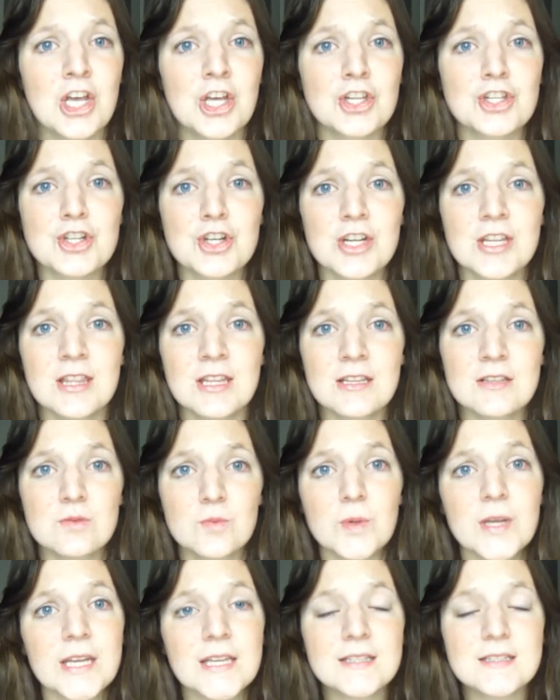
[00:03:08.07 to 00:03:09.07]
during these
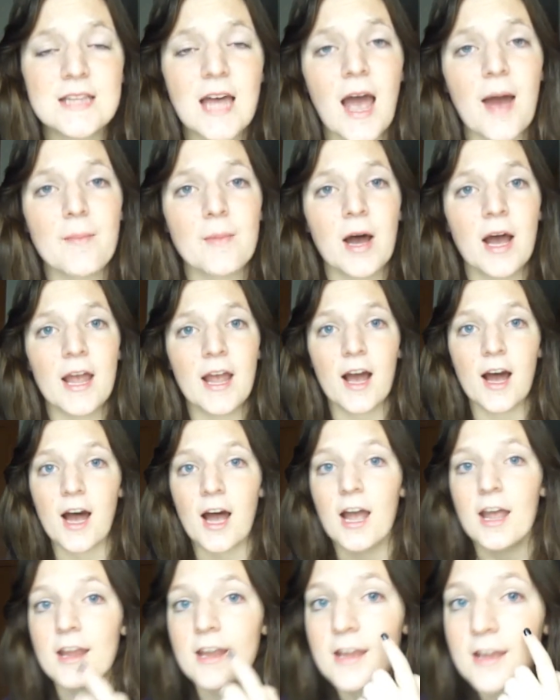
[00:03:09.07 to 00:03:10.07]
weeks that my
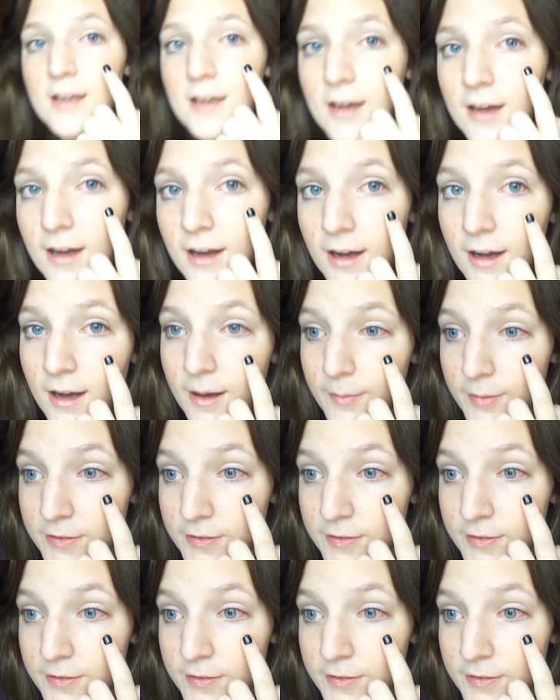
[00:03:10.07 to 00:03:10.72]
eye um,